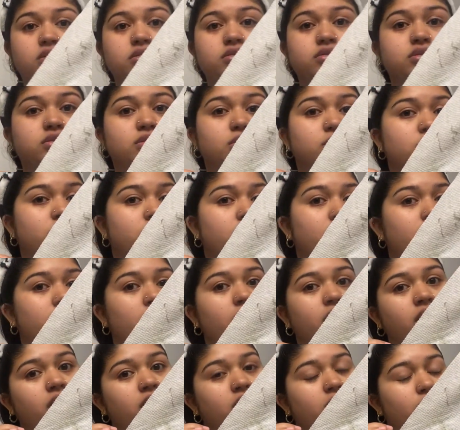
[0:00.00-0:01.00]
So
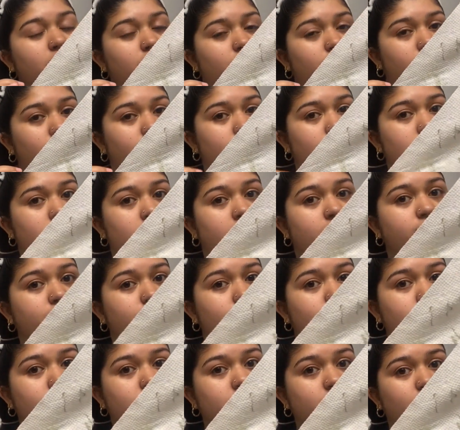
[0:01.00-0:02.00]
now I'm
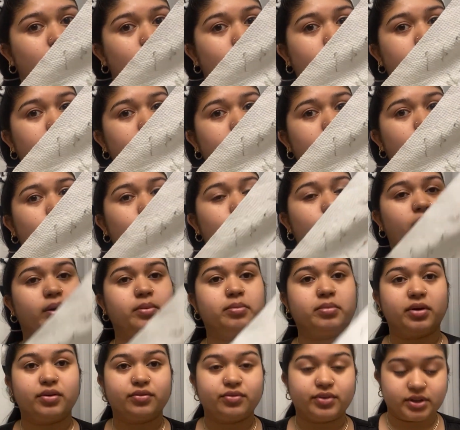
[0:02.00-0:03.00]
going to go ahead and wipe
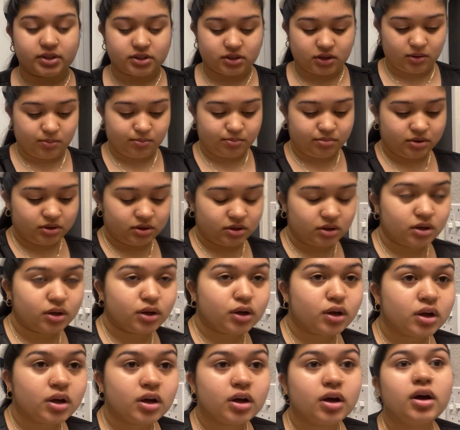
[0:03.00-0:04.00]
my face up
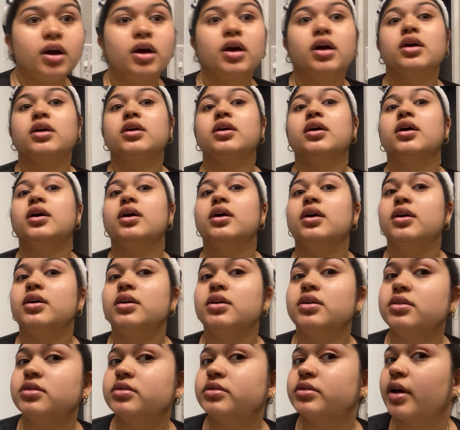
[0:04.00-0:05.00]

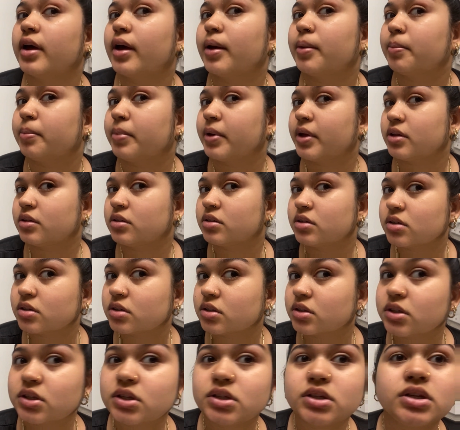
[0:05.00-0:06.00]
because I
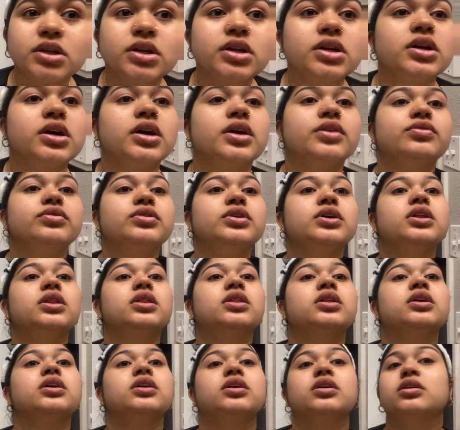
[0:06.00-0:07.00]
basically did
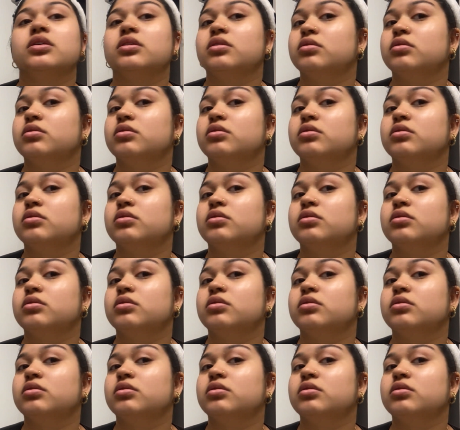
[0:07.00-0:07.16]
everything.